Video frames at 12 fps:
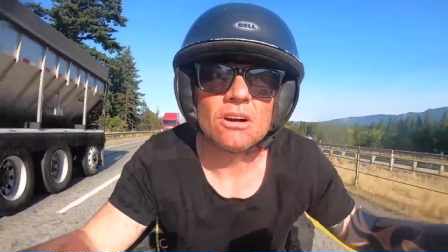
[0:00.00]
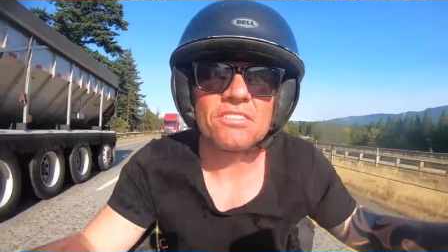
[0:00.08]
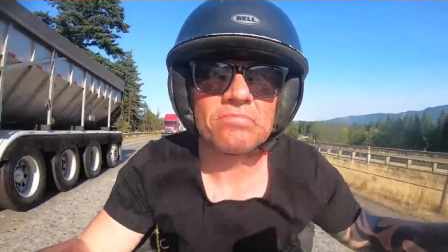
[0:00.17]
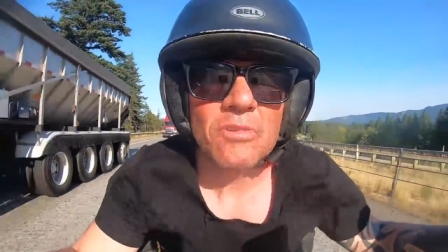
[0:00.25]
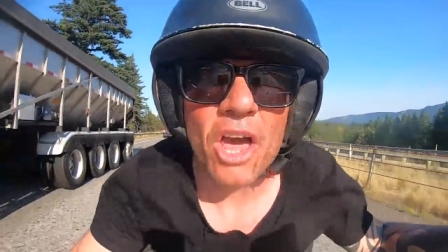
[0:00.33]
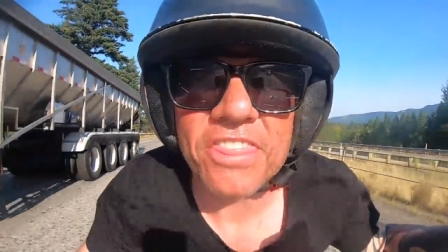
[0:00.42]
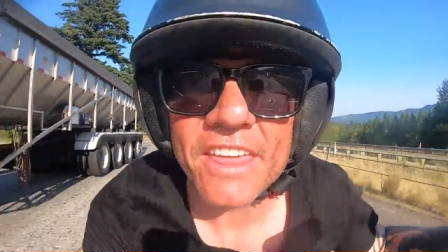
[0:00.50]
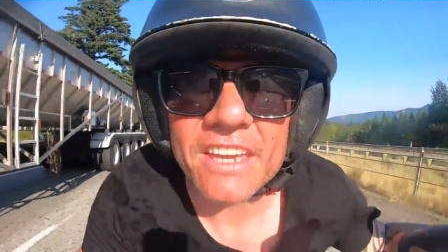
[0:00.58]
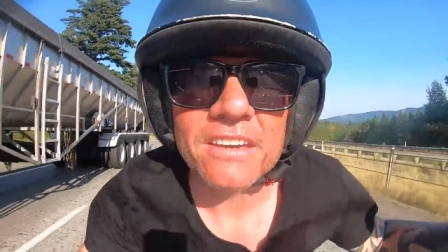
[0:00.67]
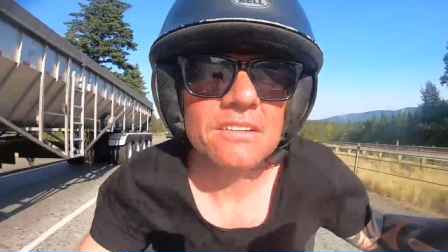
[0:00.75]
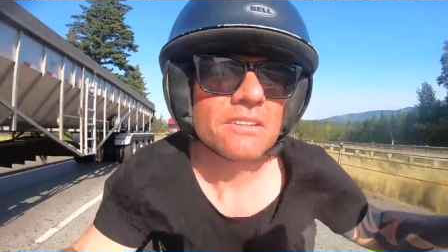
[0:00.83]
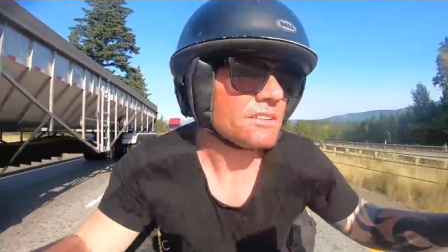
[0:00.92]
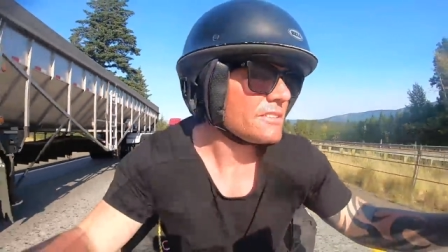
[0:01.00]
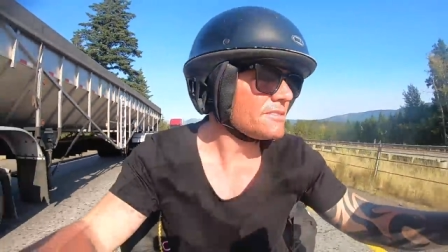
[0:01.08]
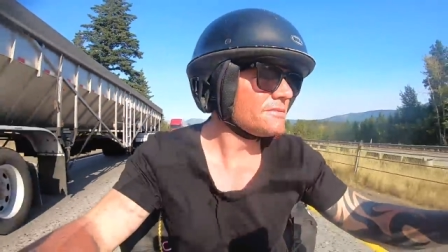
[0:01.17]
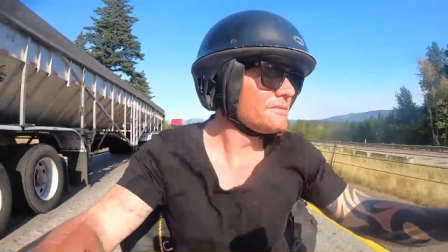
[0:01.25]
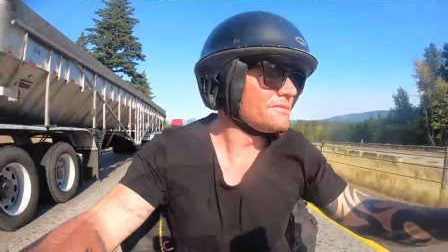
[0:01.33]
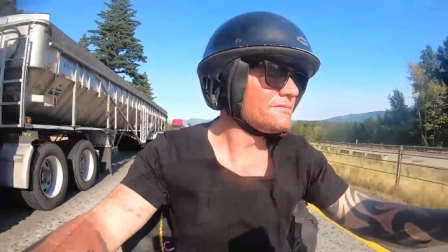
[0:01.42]
I, I think.
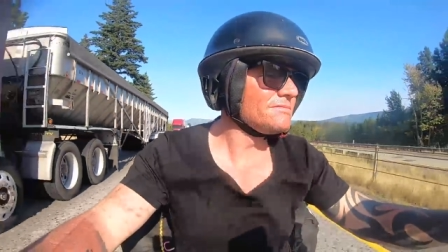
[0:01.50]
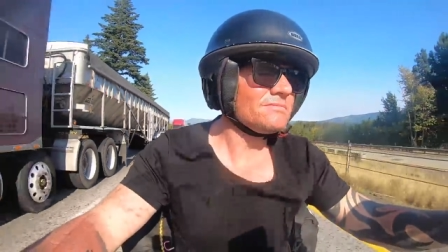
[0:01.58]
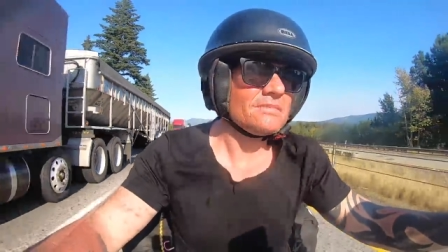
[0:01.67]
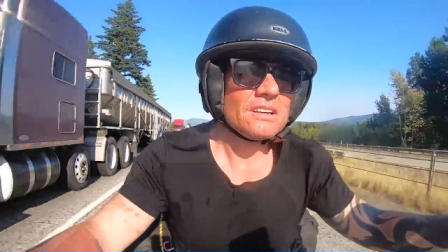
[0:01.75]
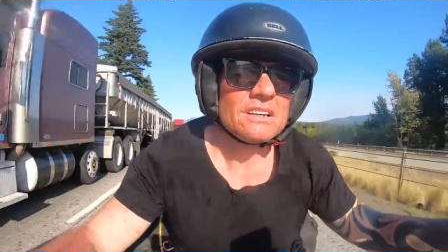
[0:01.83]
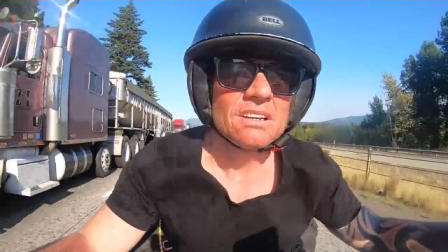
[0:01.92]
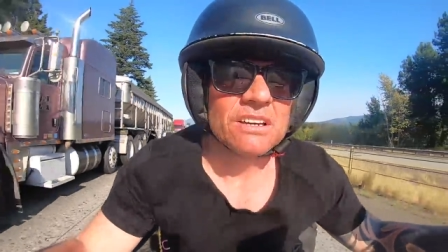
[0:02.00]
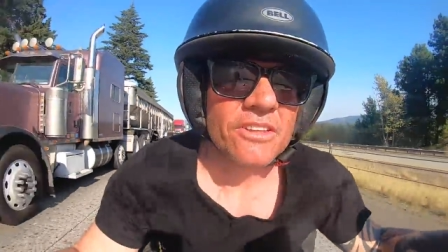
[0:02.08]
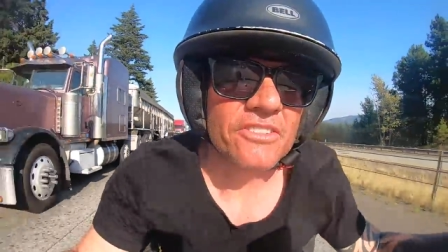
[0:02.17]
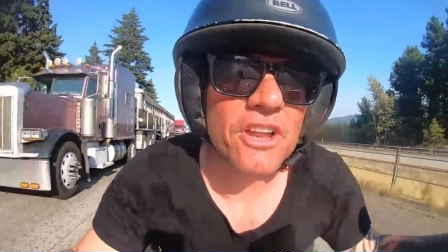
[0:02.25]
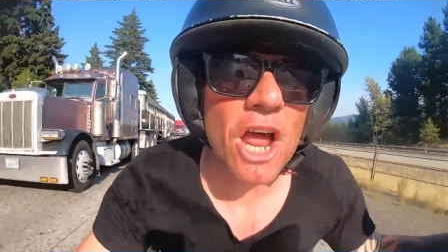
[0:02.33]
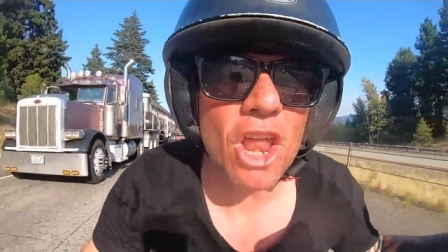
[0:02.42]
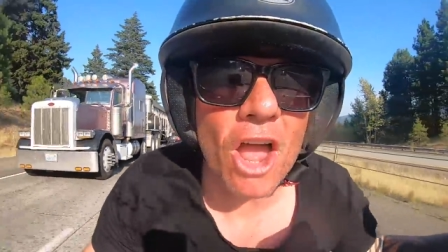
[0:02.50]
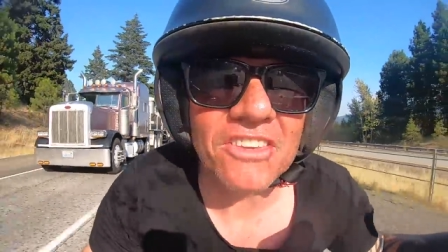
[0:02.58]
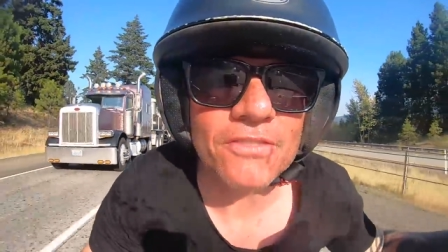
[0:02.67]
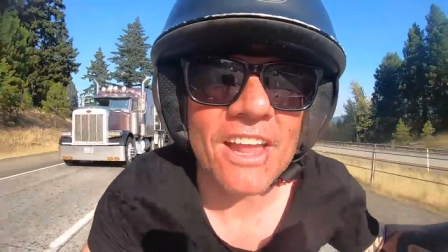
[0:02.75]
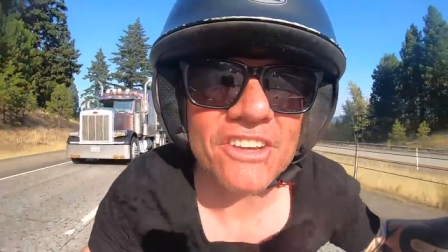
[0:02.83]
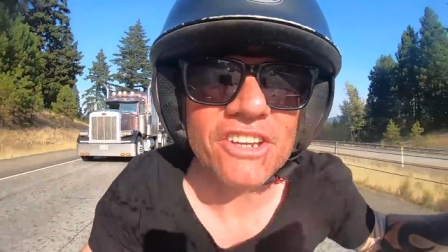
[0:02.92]
There's no
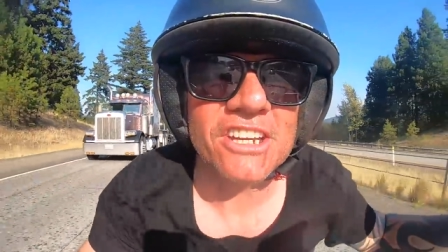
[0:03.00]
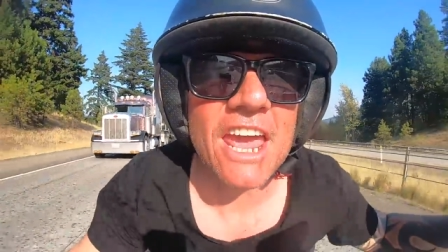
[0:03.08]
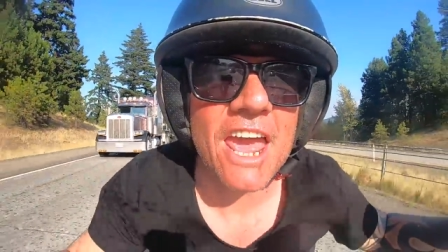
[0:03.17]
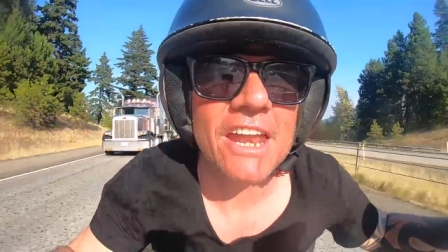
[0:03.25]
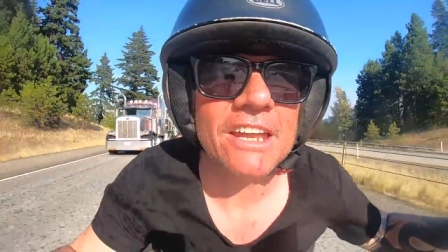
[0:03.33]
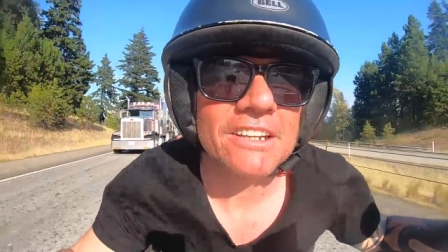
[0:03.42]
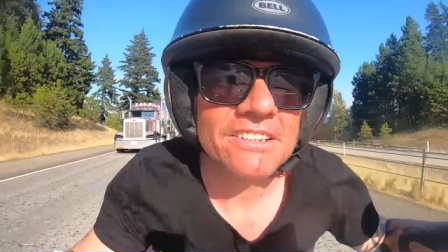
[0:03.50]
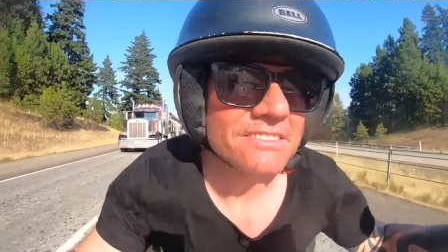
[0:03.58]
lights flashing yet.